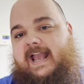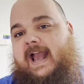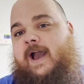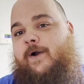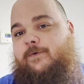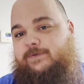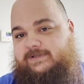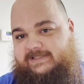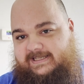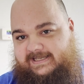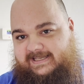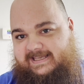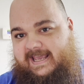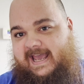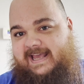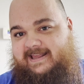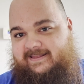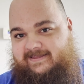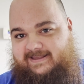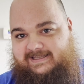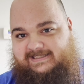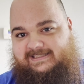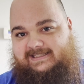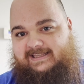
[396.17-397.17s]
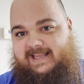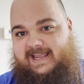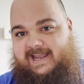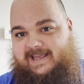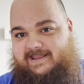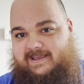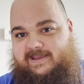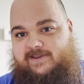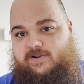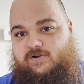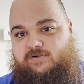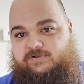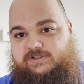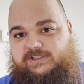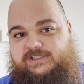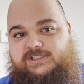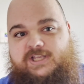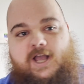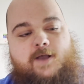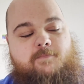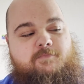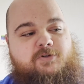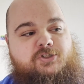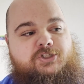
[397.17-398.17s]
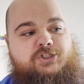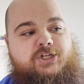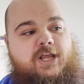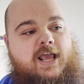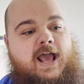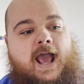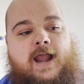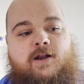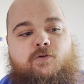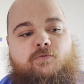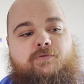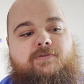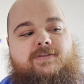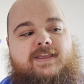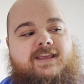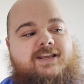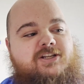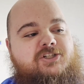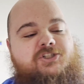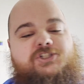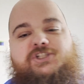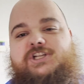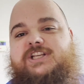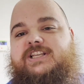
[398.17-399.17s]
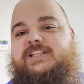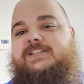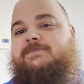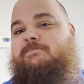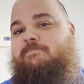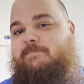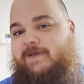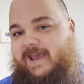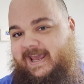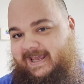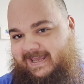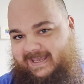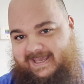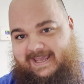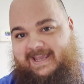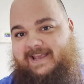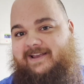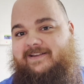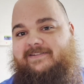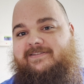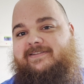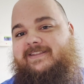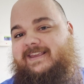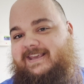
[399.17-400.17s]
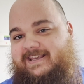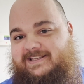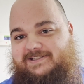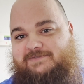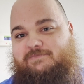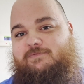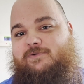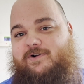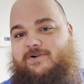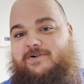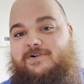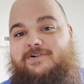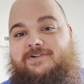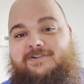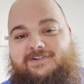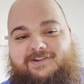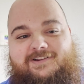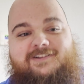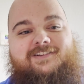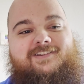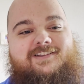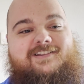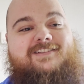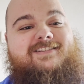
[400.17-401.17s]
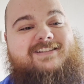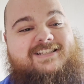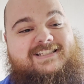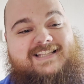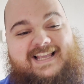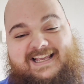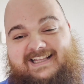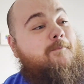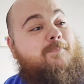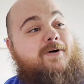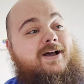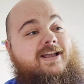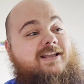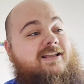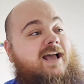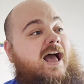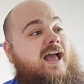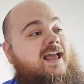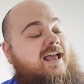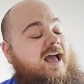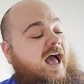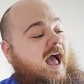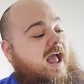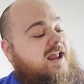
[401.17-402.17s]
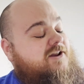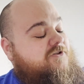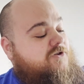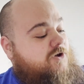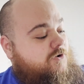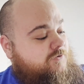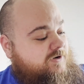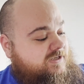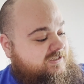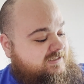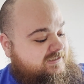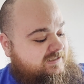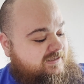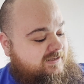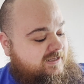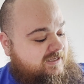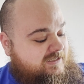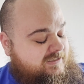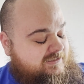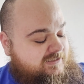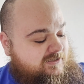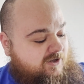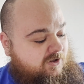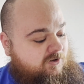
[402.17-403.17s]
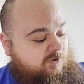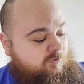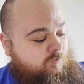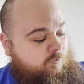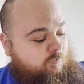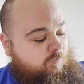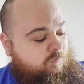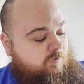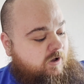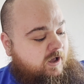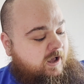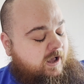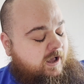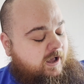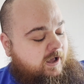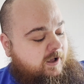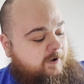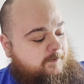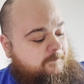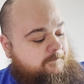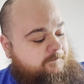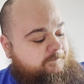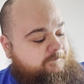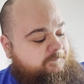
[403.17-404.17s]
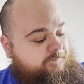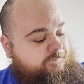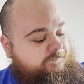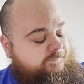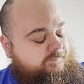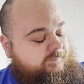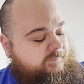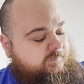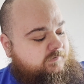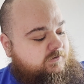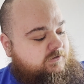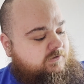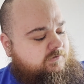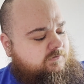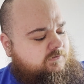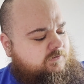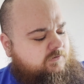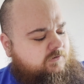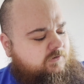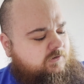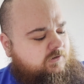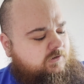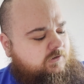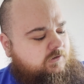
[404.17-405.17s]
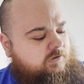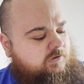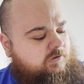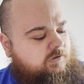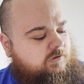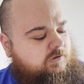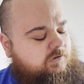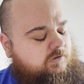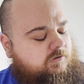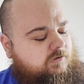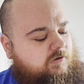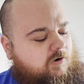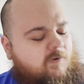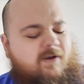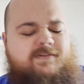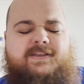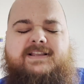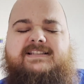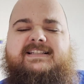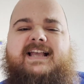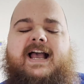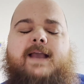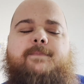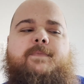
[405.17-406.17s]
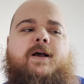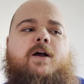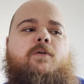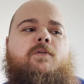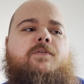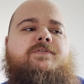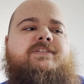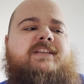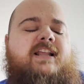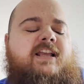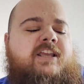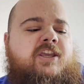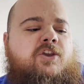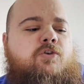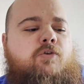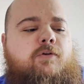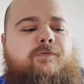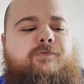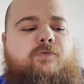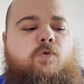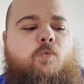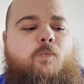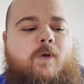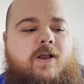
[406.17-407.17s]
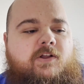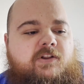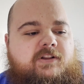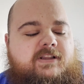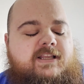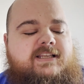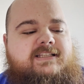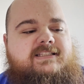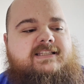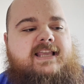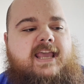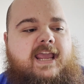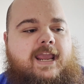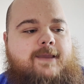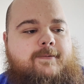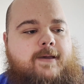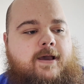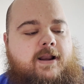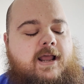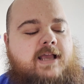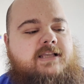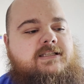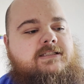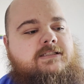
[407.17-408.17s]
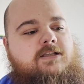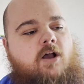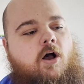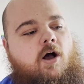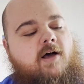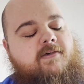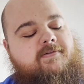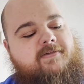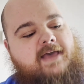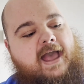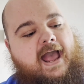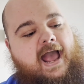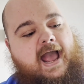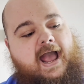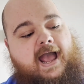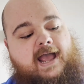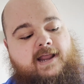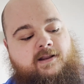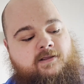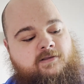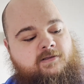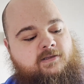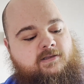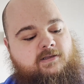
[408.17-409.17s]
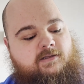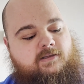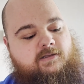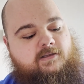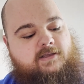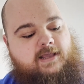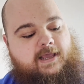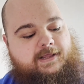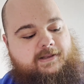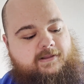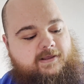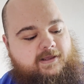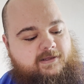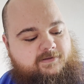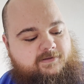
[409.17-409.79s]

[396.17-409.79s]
out to get this lady or some shit. I don't think she's picking these roles. But I noticed this, around the time, what was it, A Cure for Wellness came out. I saw that, and